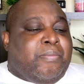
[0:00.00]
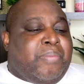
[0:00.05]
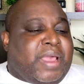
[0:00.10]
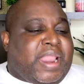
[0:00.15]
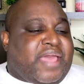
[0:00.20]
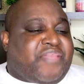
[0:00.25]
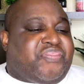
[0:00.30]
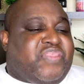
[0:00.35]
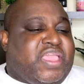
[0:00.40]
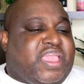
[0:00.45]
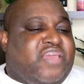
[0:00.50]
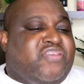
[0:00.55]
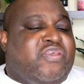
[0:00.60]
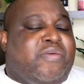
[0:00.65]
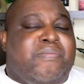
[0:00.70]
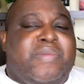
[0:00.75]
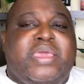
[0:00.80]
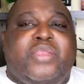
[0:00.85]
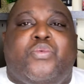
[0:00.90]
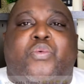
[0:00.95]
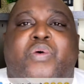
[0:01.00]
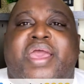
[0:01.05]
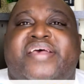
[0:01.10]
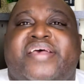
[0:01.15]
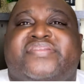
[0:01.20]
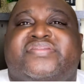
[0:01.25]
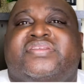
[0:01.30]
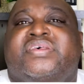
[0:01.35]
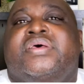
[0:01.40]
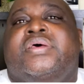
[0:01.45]
But I think in the
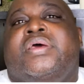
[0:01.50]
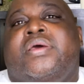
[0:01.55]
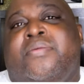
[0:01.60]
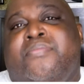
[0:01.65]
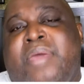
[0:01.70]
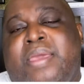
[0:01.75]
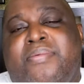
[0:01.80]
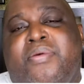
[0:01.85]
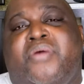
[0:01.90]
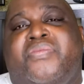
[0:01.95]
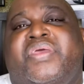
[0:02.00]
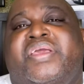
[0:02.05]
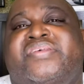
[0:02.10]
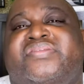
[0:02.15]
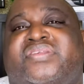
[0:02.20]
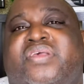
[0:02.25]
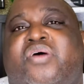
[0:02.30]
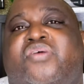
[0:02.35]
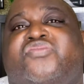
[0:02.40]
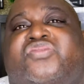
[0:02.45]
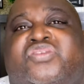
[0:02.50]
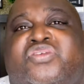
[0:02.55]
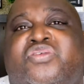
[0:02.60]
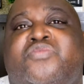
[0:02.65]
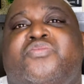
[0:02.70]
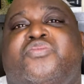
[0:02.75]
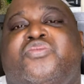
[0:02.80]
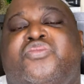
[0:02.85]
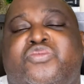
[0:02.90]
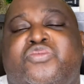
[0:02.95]
Midwest, maybe on the East Coast,
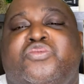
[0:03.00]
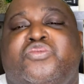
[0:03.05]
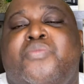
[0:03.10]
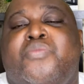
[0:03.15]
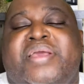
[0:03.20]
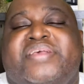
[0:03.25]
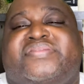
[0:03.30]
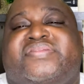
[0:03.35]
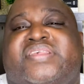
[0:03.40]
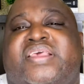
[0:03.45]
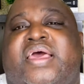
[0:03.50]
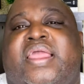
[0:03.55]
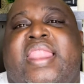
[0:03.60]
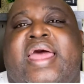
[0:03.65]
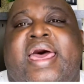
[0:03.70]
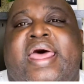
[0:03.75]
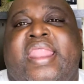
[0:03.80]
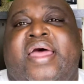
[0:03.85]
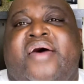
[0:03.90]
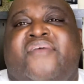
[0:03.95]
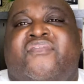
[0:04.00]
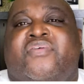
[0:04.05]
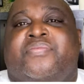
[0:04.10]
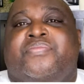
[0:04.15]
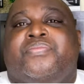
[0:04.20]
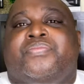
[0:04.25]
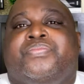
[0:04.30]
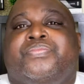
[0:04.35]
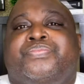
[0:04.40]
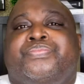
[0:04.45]
you may see a lot of
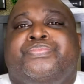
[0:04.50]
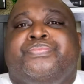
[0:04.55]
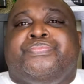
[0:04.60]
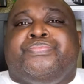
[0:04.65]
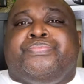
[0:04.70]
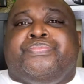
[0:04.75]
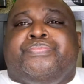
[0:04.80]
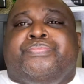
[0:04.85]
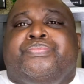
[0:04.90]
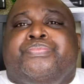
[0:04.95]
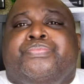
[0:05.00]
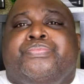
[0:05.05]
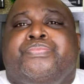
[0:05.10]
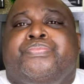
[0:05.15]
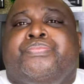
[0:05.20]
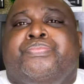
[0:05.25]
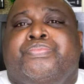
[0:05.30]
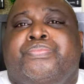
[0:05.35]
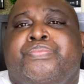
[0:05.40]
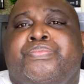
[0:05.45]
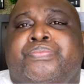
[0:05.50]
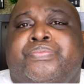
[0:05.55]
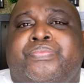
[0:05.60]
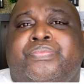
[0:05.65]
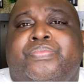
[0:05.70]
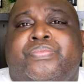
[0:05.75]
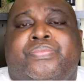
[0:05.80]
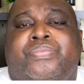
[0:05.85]
them.